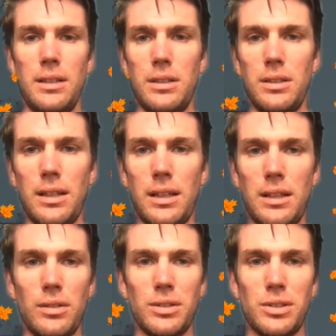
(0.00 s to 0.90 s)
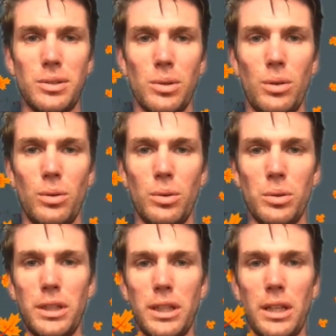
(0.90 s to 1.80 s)
And they'll
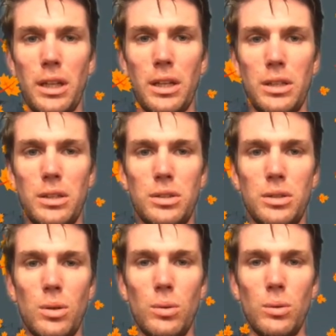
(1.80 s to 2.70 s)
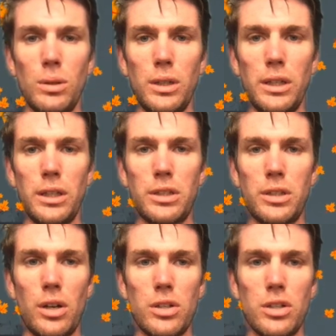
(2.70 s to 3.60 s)
slowly start
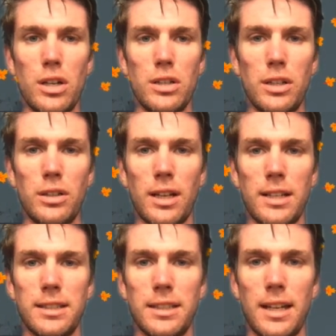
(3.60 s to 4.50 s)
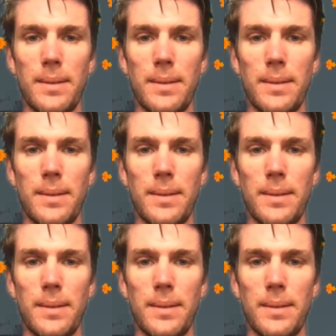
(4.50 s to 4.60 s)
changing. You'll kind of see that.